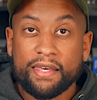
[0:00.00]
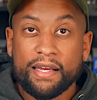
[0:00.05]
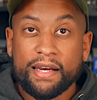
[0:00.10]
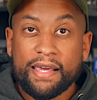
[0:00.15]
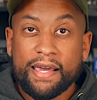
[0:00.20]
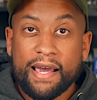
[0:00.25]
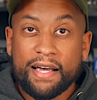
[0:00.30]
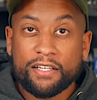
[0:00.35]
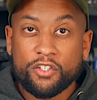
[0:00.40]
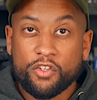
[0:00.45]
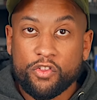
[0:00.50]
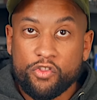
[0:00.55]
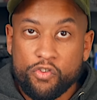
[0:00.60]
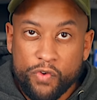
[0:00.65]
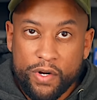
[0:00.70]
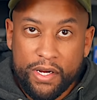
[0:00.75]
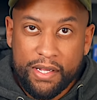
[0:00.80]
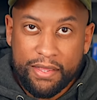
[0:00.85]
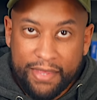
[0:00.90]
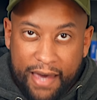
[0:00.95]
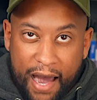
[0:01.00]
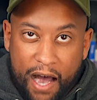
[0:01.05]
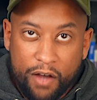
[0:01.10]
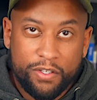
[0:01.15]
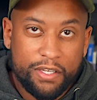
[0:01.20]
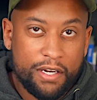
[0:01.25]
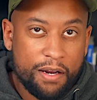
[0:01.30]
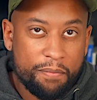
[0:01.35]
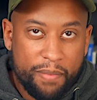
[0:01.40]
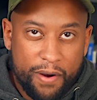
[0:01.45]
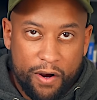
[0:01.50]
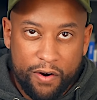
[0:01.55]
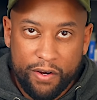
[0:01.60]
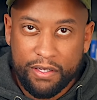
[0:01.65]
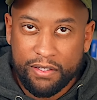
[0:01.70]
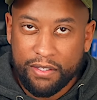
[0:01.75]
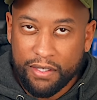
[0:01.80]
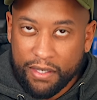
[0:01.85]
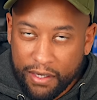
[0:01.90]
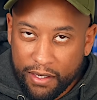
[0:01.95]
then he has 3,000
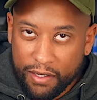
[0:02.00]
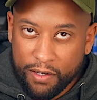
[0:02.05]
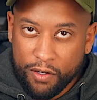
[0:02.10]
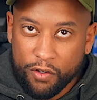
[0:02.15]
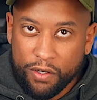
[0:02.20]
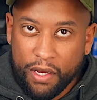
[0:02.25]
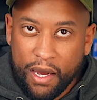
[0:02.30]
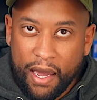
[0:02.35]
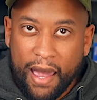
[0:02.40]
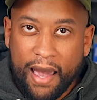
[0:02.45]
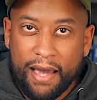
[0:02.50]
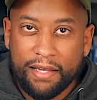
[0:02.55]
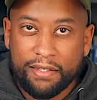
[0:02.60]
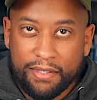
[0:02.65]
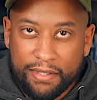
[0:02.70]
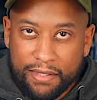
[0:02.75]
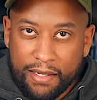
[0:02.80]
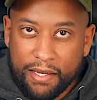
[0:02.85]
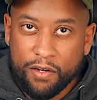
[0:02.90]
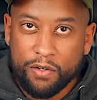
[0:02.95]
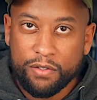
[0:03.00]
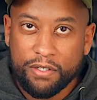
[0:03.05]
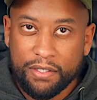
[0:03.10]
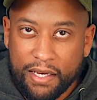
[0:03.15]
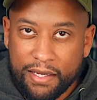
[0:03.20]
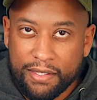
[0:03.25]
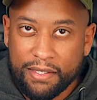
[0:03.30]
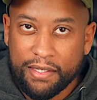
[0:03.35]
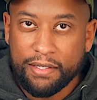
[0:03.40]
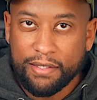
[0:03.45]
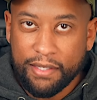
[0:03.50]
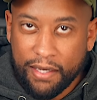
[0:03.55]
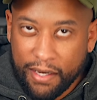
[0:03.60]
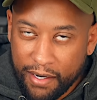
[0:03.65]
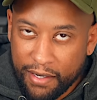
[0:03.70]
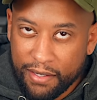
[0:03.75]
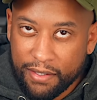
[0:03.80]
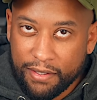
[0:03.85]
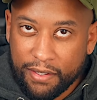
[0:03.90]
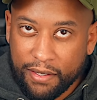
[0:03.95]
Americans killed and Sneako says he's
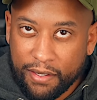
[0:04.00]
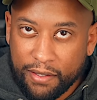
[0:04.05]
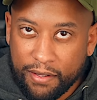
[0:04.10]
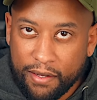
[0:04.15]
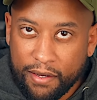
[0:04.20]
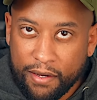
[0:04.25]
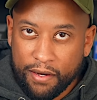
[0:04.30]
innocent.